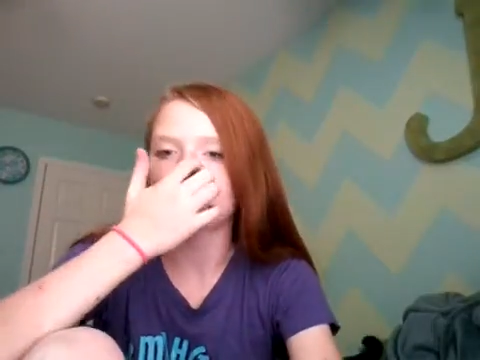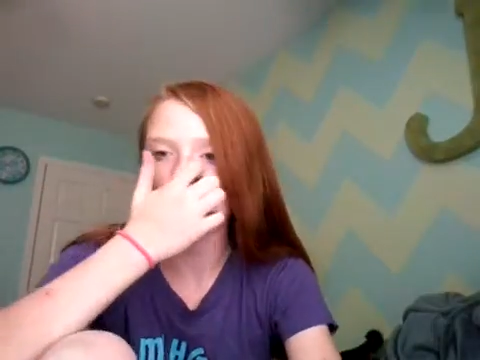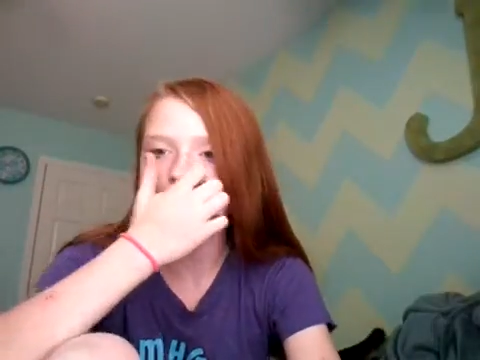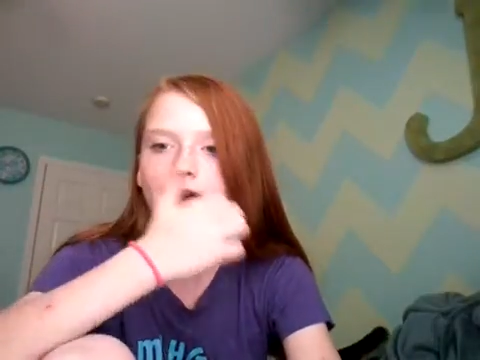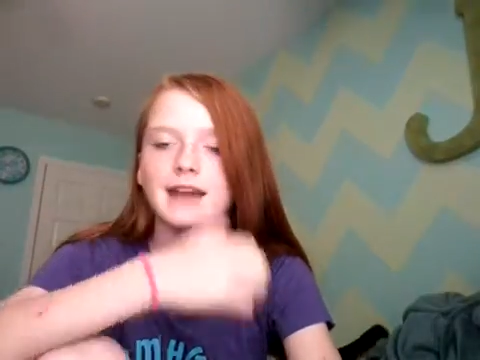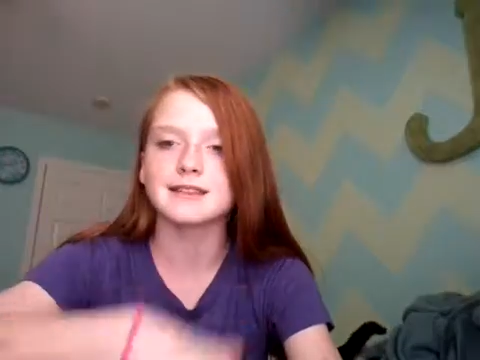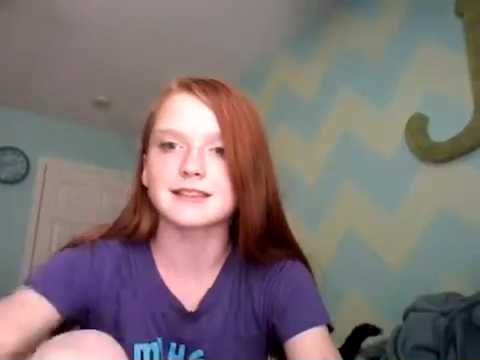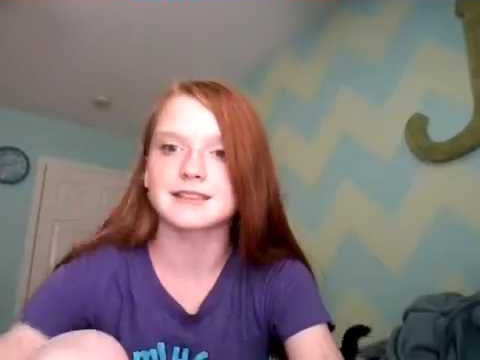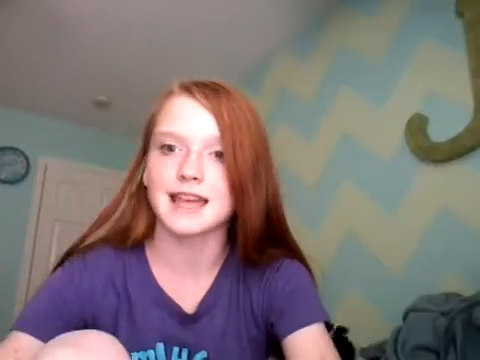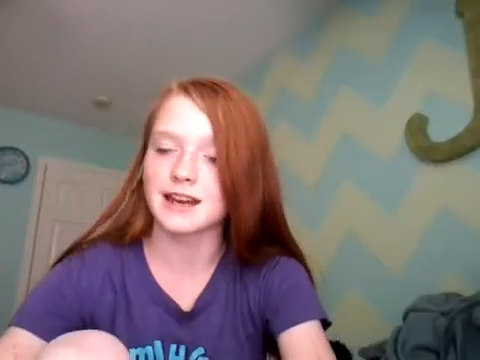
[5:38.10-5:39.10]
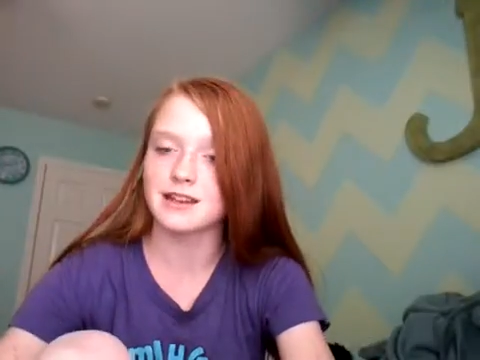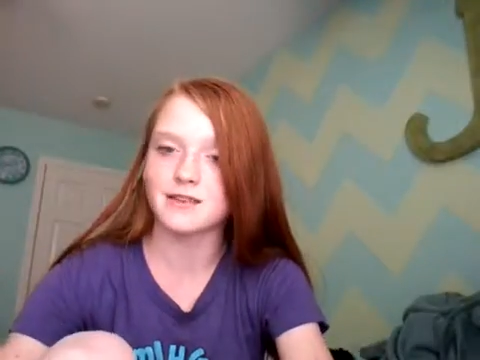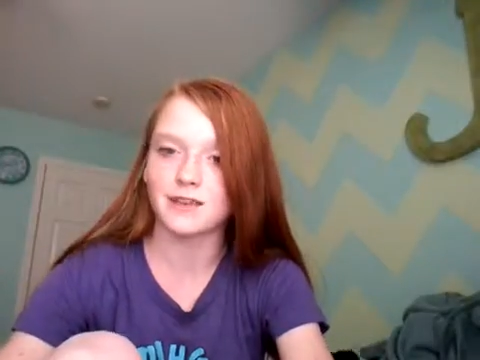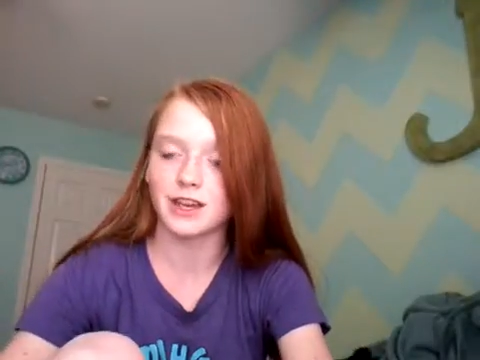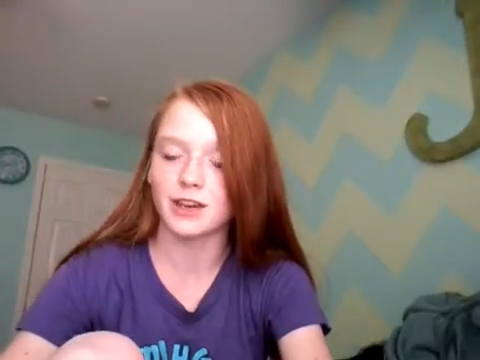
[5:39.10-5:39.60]
okay, this is the end of
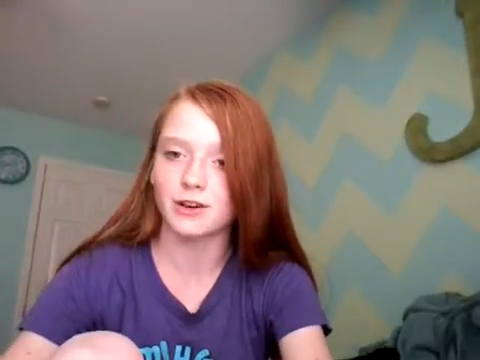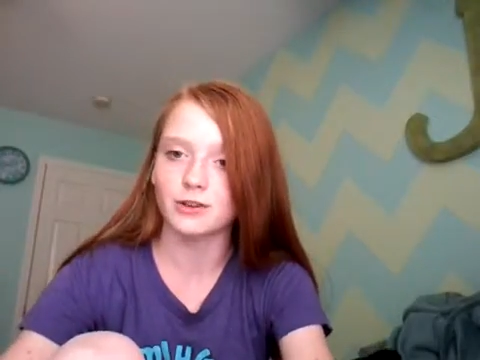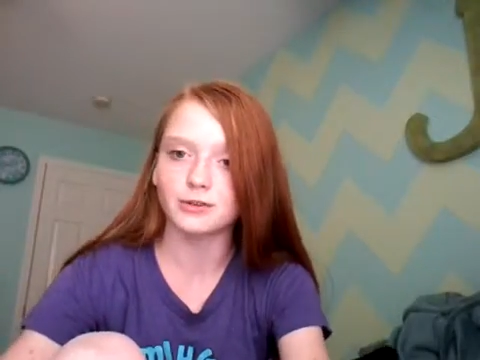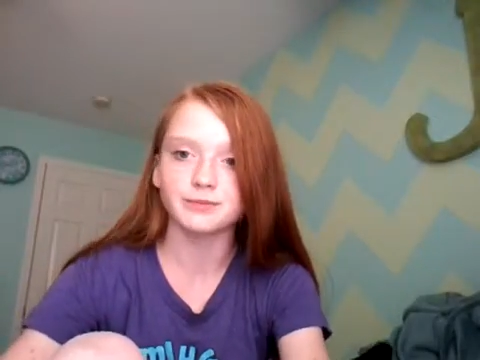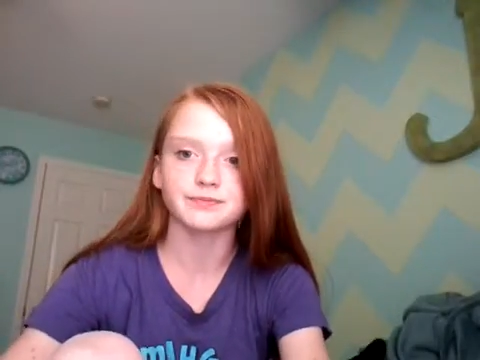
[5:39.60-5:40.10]
the video.